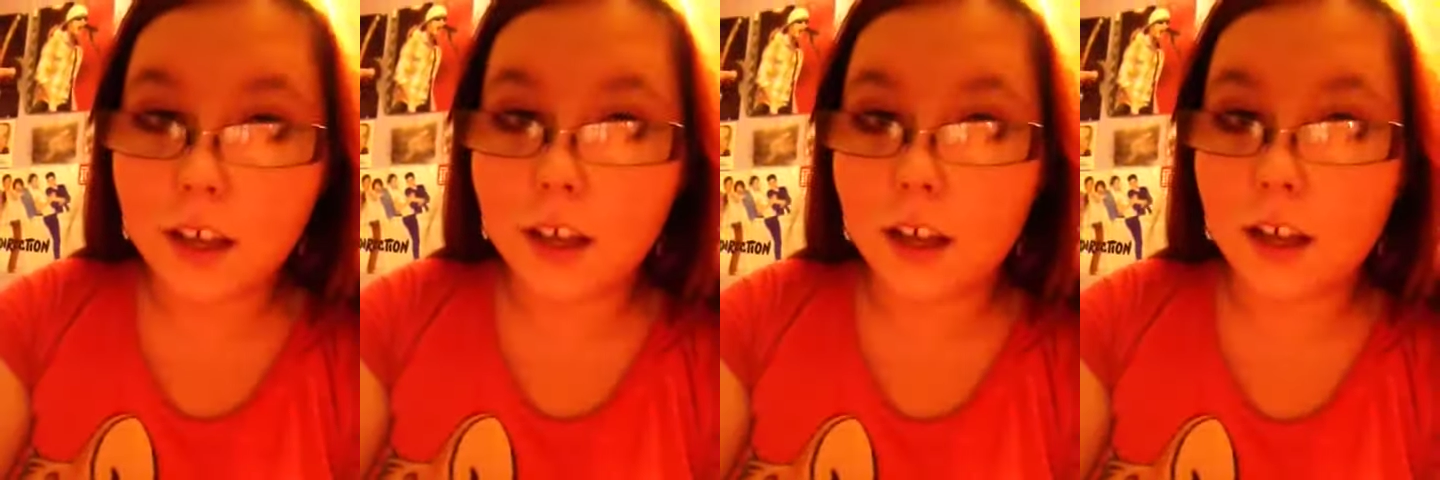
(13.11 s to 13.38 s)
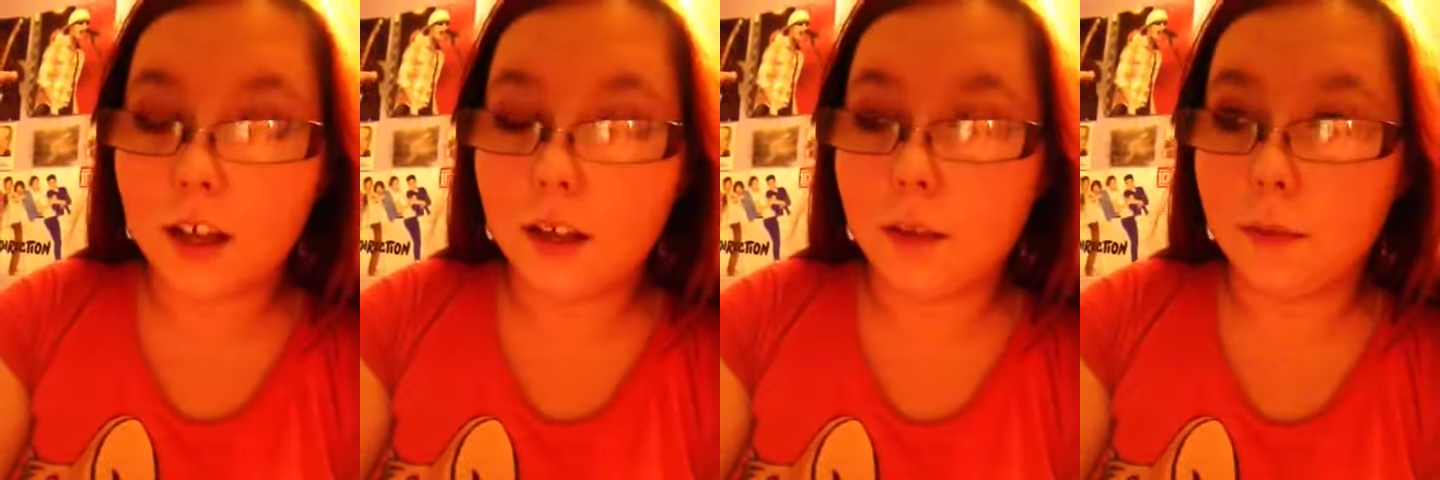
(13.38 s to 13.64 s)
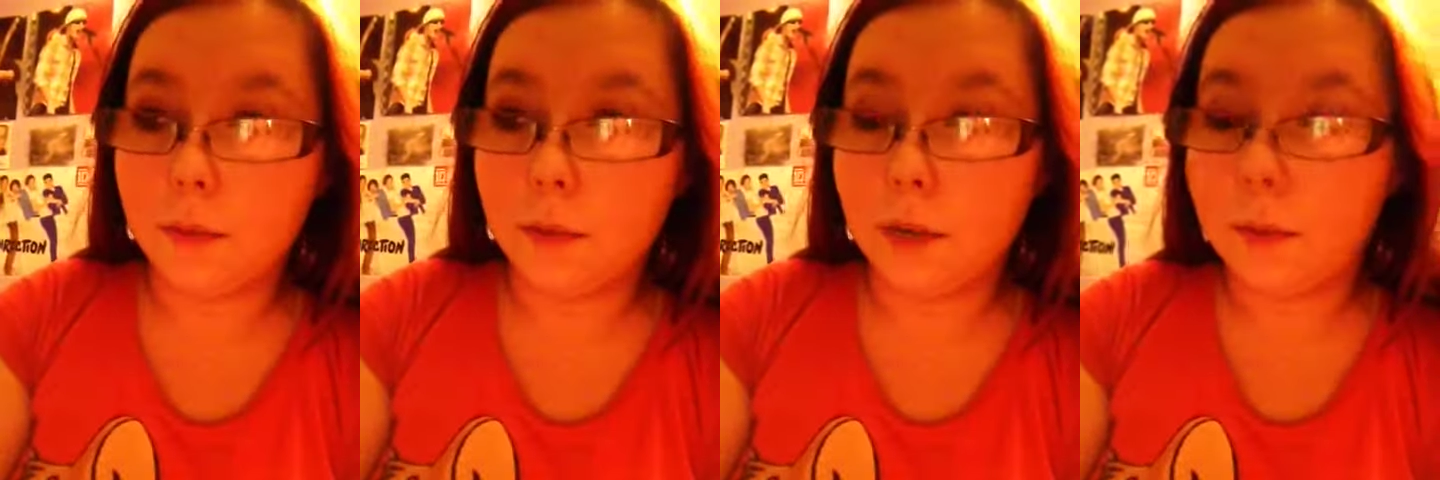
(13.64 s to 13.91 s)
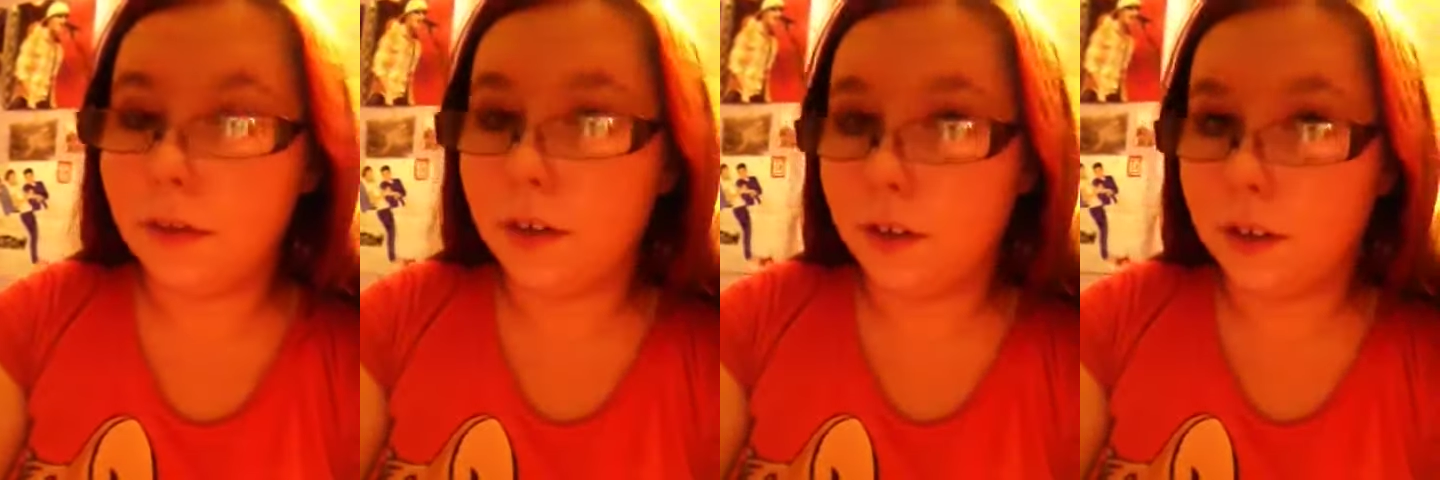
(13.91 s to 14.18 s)

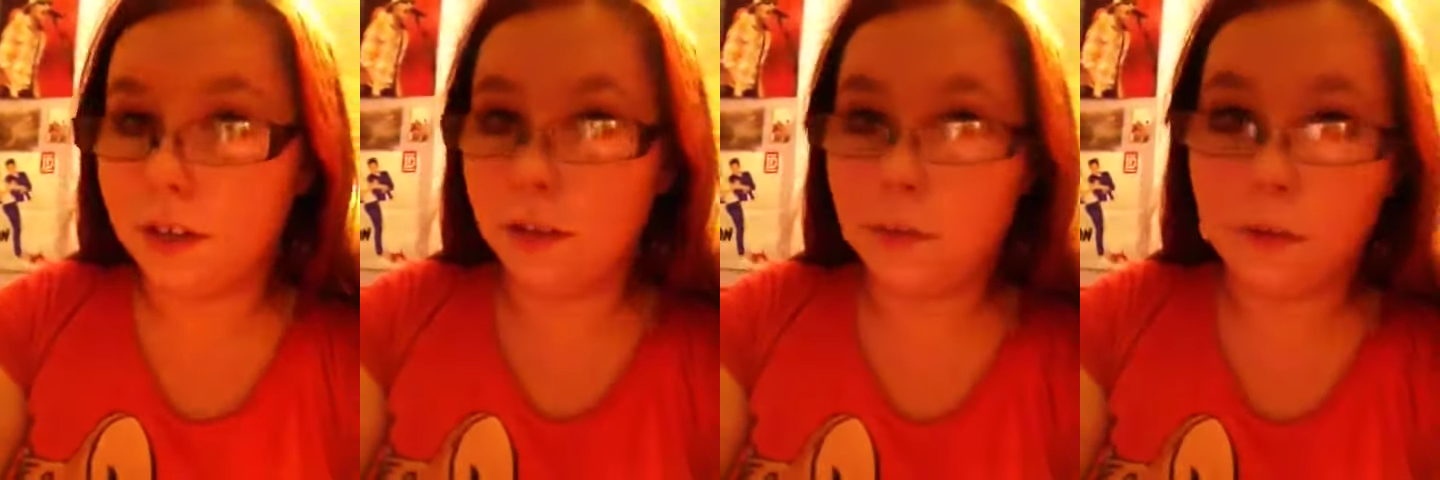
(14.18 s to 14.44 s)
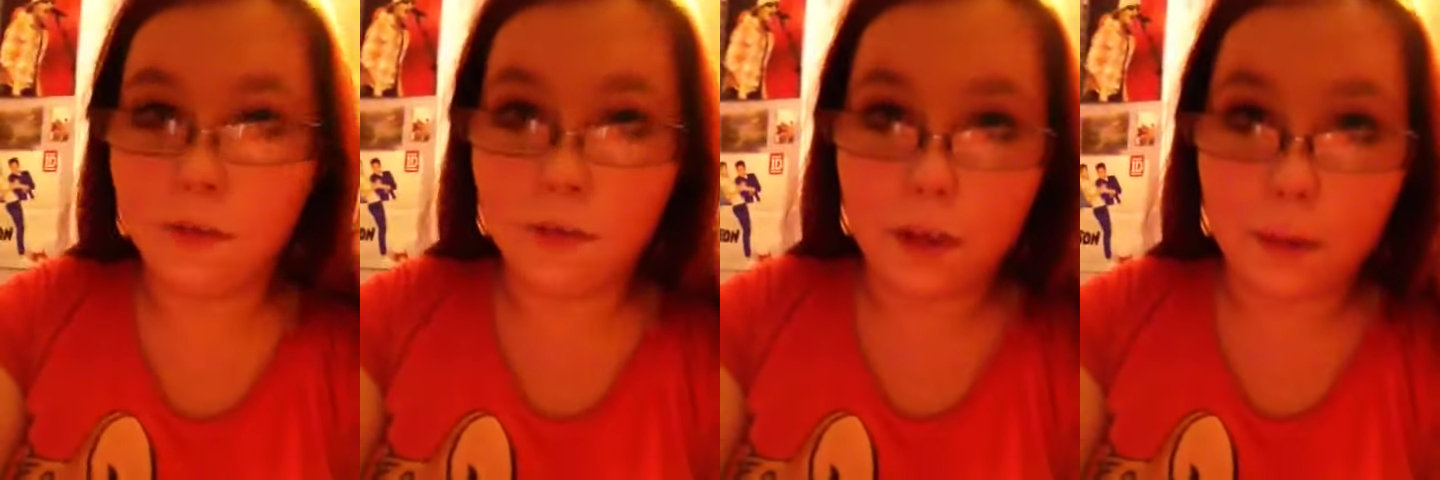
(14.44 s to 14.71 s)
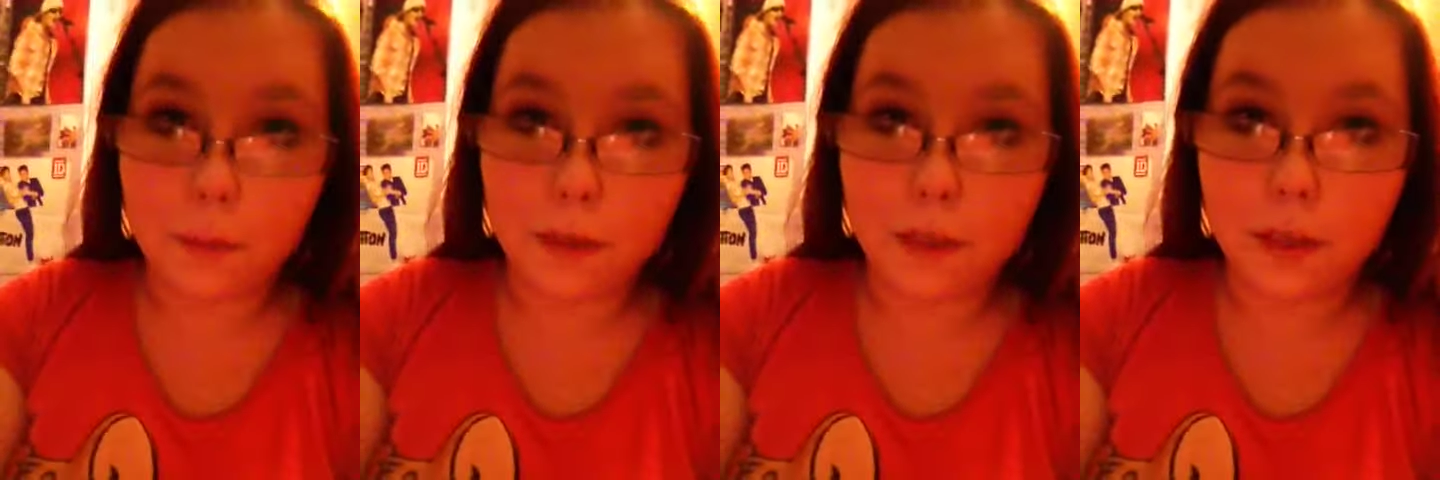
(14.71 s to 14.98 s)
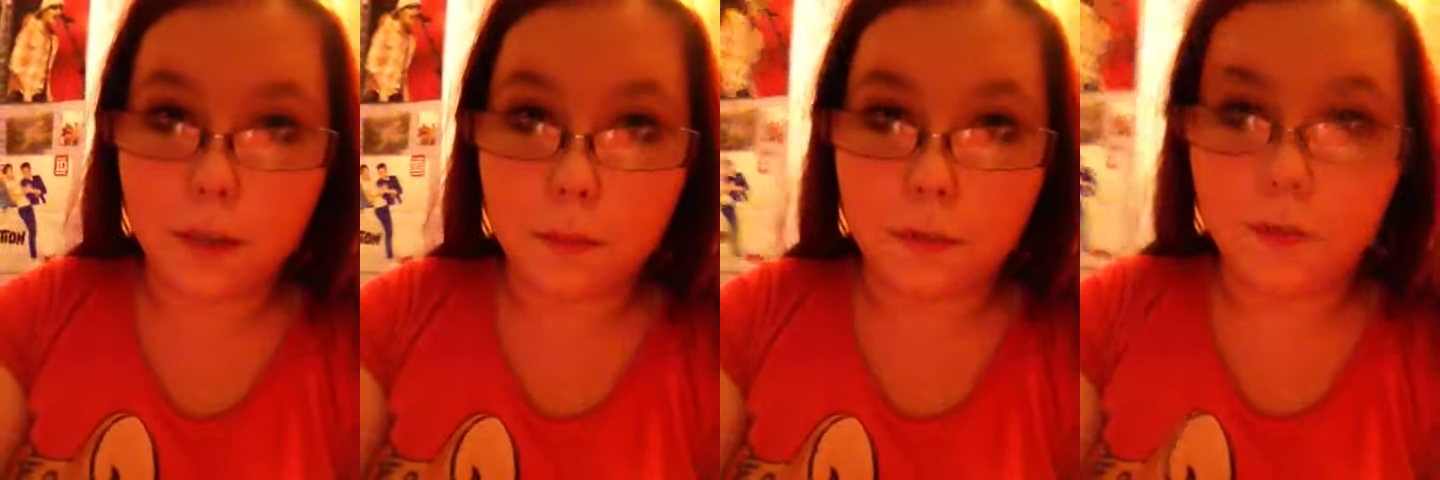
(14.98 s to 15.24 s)
Happy New Year to my
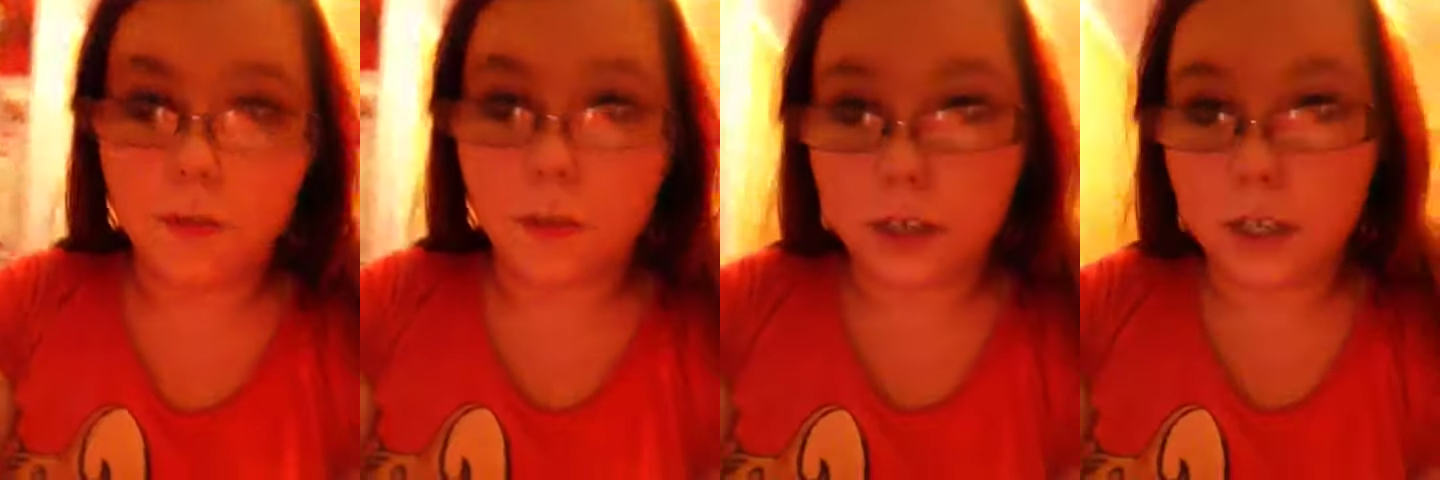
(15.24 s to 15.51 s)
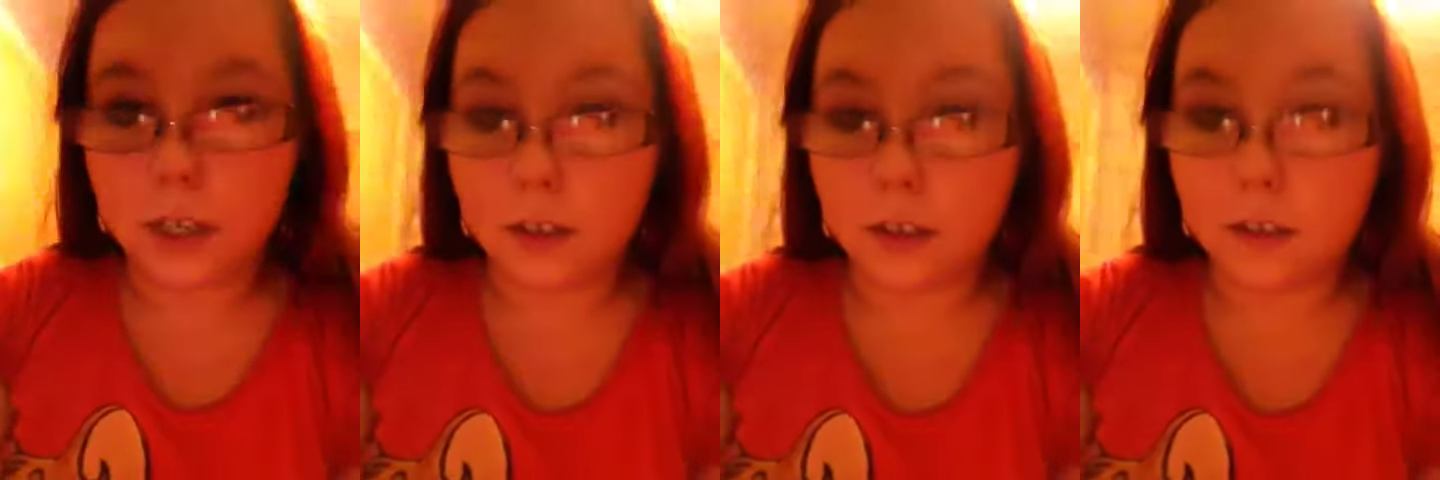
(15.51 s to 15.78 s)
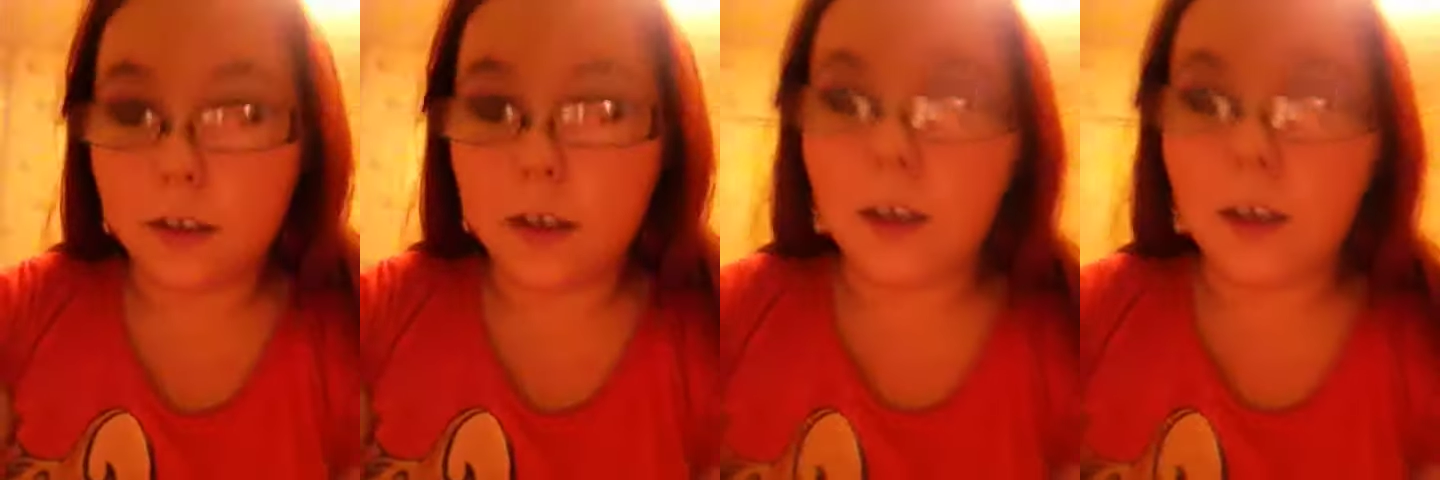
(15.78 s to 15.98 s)
family, my friends,